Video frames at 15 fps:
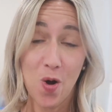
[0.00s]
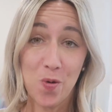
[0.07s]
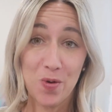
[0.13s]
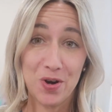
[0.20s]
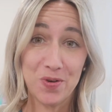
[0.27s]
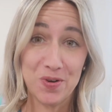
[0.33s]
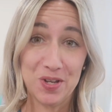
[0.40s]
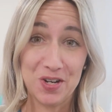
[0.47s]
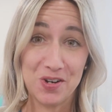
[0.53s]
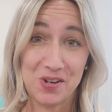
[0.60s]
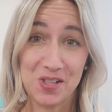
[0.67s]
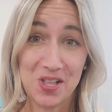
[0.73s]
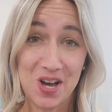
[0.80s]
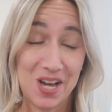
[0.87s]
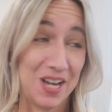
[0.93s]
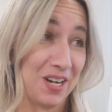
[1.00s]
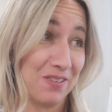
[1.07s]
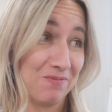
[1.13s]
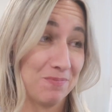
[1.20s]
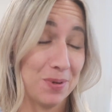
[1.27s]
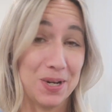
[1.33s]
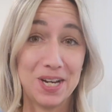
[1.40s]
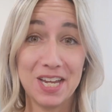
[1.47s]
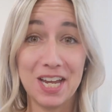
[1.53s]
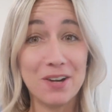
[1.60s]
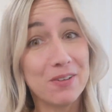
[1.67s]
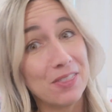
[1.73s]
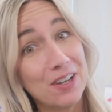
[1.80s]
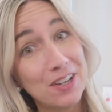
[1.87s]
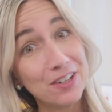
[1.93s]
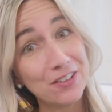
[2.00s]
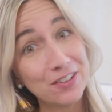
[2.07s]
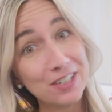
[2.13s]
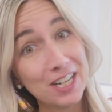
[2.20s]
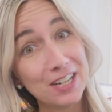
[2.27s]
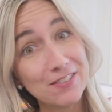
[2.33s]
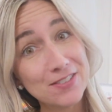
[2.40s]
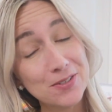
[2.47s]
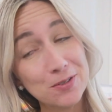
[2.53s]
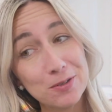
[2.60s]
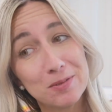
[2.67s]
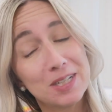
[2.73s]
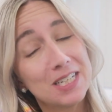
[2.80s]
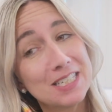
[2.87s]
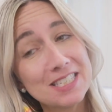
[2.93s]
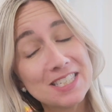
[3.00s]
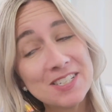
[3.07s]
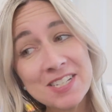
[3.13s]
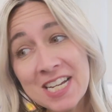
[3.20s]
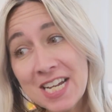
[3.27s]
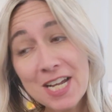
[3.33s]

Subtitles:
we don't really do a lot in pre-K with the 100th day of school because